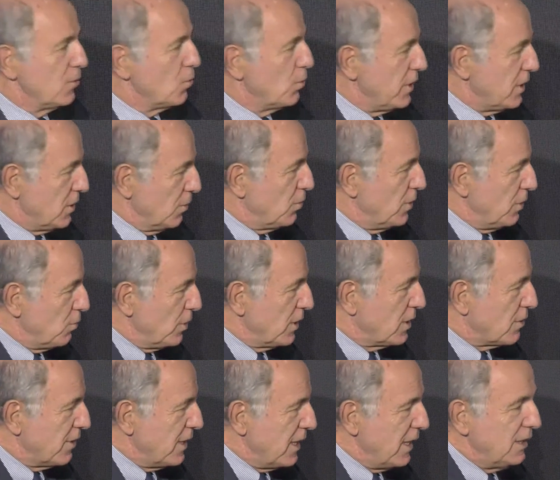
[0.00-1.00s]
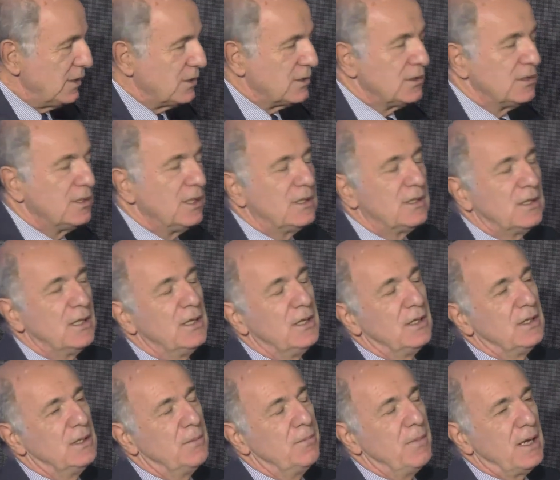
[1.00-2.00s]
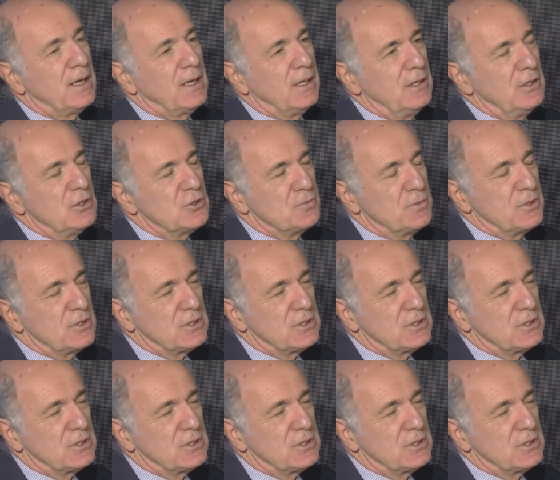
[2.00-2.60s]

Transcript: we created the mechanism,